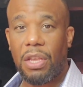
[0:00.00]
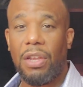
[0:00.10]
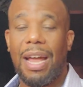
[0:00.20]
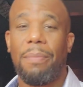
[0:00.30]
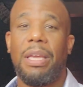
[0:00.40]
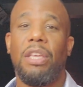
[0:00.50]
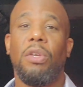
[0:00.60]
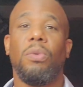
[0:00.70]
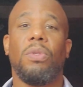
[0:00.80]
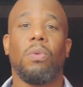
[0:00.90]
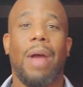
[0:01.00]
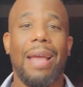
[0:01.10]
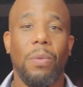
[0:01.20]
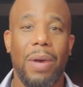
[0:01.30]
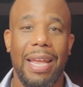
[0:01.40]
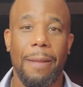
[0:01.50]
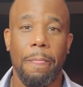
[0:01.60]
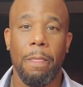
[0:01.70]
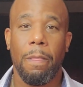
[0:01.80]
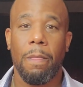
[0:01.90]
You're not being used the right way.
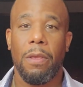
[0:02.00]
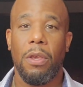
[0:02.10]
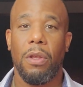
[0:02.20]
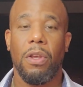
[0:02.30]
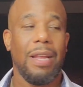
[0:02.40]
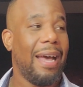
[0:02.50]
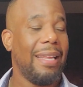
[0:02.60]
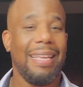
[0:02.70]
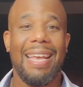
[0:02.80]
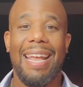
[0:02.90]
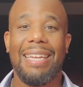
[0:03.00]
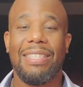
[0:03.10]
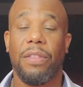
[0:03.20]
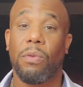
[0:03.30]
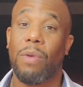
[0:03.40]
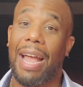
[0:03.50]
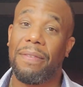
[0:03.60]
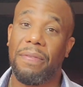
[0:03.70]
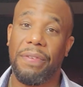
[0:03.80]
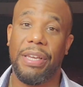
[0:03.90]
You're not engaged in the
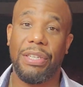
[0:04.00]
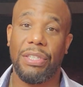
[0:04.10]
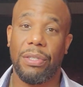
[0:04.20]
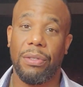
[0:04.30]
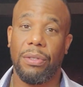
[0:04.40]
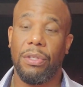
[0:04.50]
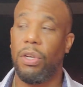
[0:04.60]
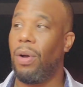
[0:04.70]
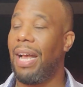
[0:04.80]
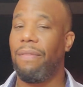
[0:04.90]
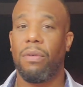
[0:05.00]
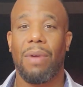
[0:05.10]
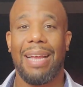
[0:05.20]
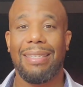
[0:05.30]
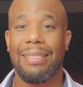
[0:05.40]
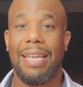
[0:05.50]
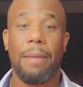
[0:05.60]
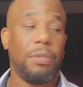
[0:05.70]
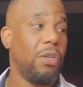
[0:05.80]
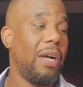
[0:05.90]
right vision. You don't have the right
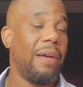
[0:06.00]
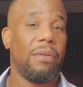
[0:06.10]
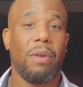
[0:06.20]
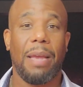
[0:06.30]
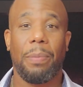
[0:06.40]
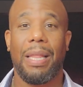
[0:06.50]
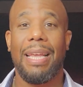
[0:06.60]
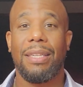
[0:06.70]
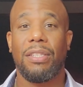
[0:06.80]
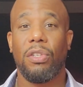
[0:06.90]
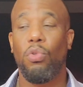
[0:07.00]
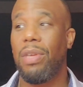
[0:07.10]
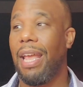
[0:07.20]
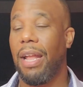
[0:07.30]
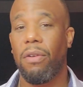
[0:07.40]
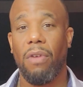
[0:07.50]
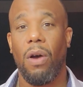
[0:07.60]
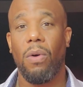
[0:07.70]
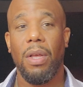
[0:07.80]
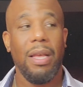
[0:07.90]
steps. You don't have the right plan, so you can't
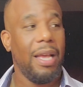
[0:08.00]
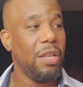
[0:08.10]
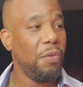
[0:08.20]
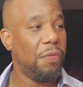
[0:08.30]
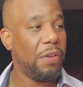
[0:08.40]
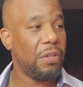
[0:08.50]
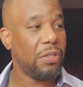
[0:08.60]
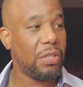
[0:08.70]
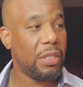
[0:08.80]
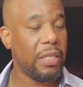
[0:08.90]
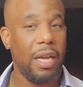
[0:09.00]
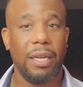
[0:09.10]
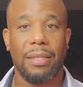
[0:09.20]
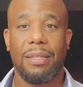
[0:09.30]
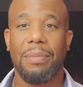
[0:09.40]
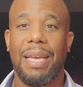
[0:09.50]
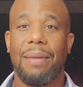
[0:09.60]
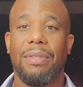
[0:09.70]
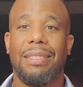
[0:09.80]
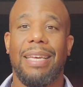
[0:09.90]
grow. And you feel stuck.
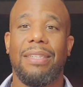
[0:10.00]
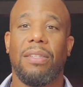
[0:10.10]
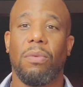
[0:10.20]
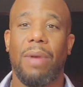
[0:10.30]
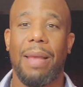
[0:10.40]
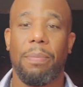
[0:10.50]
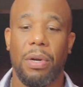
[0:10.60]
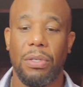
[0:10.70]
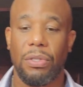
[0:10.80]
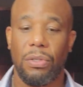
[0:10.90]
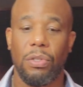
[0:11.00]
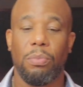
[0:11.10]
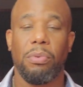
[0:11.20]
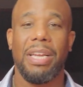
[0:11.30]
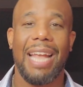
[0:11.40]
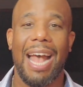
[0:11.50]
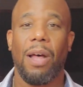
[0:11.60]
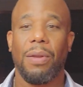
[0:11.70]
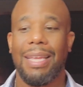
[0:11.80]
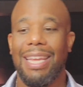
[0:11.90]
Sometimes it takes the right person to bring
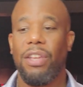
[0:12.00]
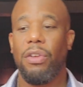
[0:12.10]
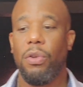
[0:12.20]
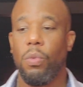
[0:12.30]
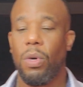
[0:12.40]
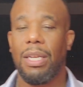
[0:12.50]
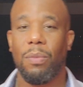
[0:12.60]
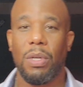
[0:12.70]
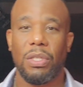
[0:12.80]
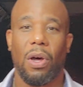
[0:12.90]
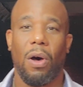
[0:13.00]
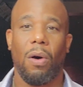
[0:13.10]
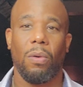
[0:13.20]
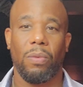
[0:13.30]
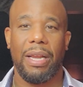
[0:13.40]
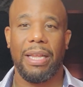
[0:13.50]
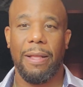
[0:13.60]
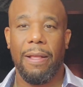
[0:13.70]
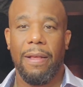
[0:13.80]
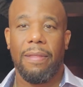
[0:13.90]
out in you what was already
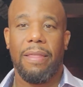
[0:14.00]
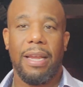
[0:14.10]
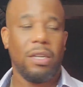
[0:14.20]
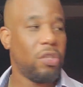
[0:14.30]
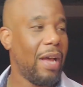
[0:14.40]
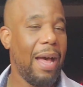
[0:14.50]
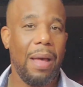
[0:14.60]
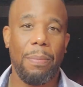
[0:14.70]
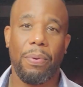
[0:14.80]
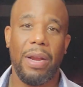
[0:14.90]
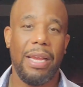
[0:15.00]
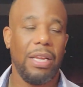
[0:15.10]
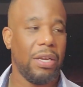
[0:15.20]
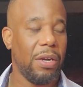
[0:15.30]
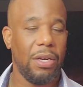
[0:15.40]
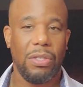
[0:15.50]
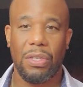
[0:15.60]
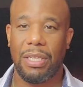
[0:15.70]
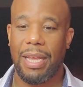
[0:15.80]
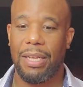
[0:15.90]
there. So I pray and encourage you
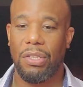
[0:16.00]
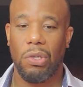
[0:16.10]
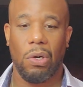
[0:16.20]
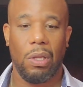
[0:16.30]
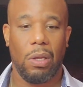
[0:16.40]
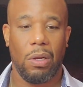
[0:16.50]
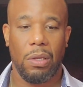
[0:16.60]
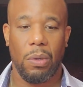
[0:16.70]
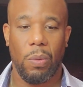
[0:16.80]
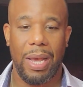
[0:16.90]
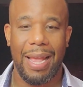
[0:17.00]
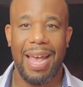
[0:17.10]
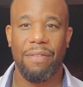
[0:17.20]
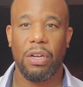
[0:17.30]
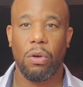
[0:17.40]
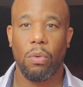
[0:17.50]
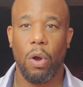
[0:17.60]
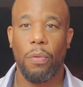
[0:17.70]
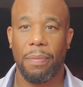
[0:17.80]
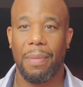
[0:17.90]
today, as you go along your way, have a
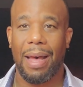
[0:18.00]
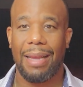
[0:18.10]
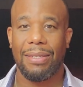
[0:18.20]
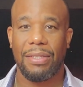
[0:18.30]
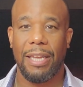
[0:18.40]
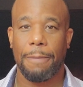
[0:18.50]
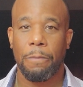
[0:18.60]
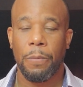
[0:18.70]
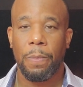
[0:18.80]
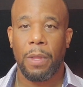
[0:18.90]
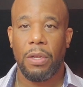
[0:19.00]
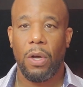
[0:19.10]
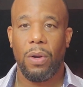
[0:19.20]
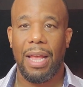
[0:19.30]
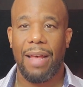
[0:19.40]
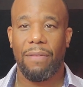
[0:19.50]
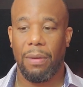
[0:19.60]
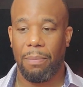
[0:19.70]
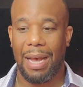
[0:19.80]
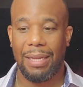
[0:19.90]
growth mindset. Don't have
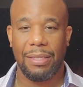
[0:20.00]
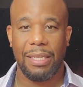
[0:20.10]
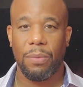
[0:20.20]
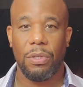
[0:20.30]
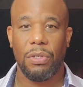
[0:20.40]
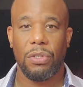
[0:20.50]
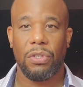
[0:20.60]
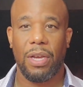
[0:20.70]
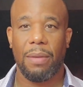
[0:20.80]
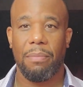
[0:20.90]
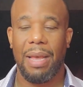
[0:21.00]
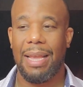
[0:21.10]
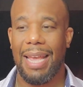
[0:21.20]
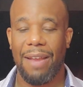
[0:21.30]
a mindset where you're just trying to make.